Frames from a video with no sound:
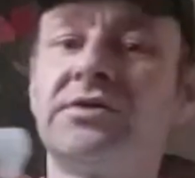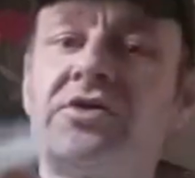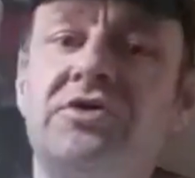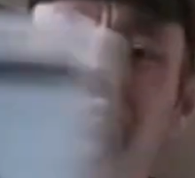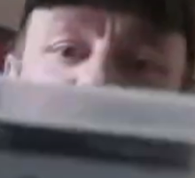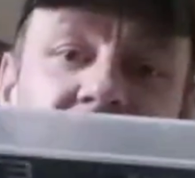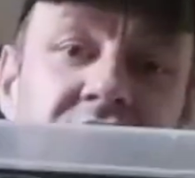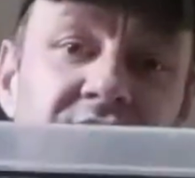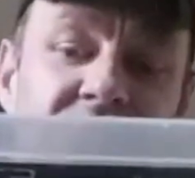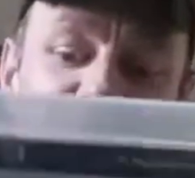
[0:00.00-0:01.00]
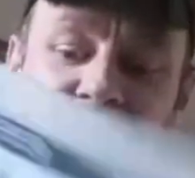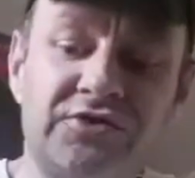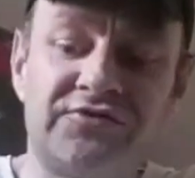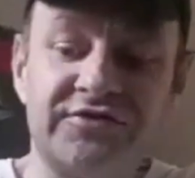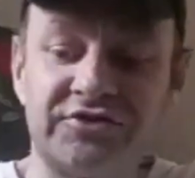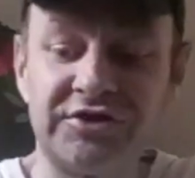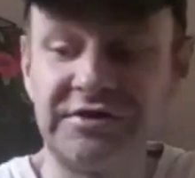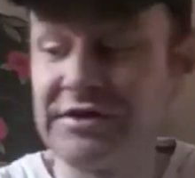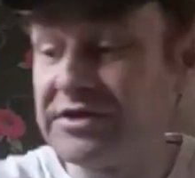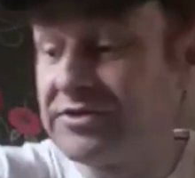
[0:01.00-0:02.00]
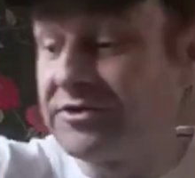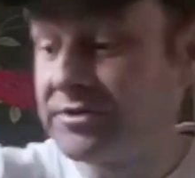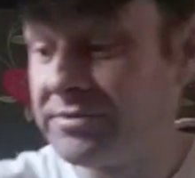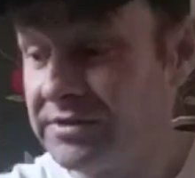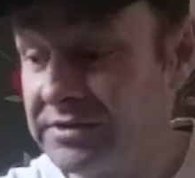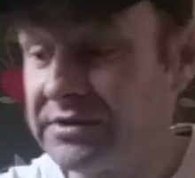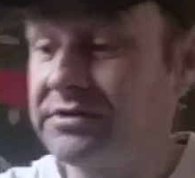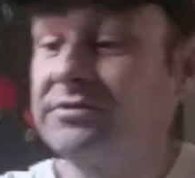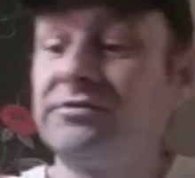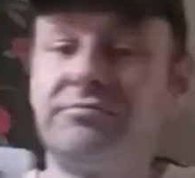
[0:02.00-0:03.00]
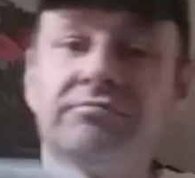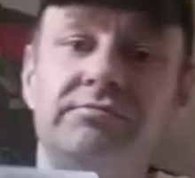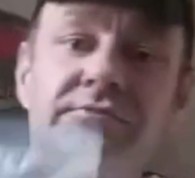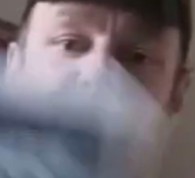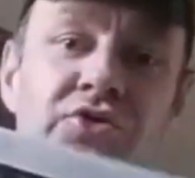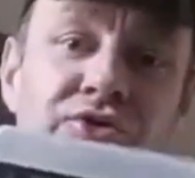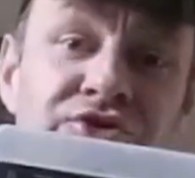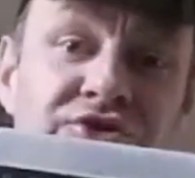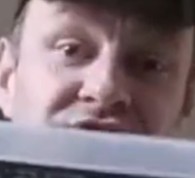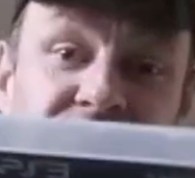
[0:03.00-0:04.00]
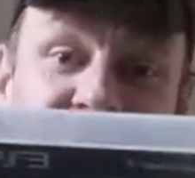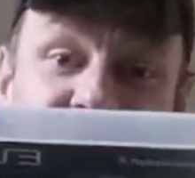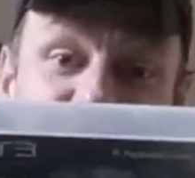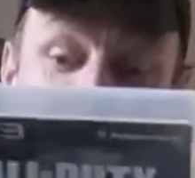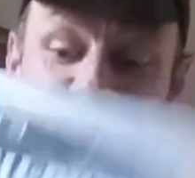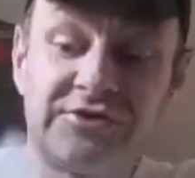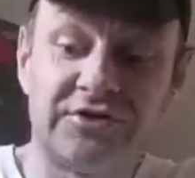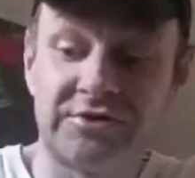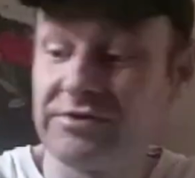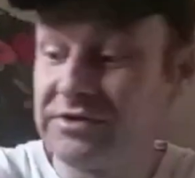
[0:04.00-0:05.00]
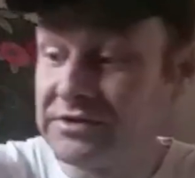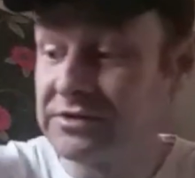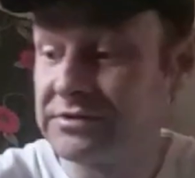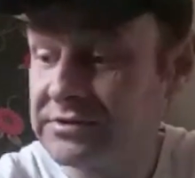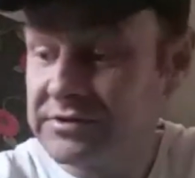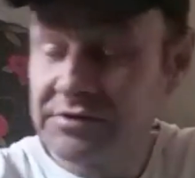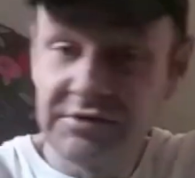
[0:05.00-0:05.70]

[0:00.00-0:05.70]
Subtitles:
Call of Duty Modern Warfare 3, don't need to talk about that. Ghosts, don't need to talk about that.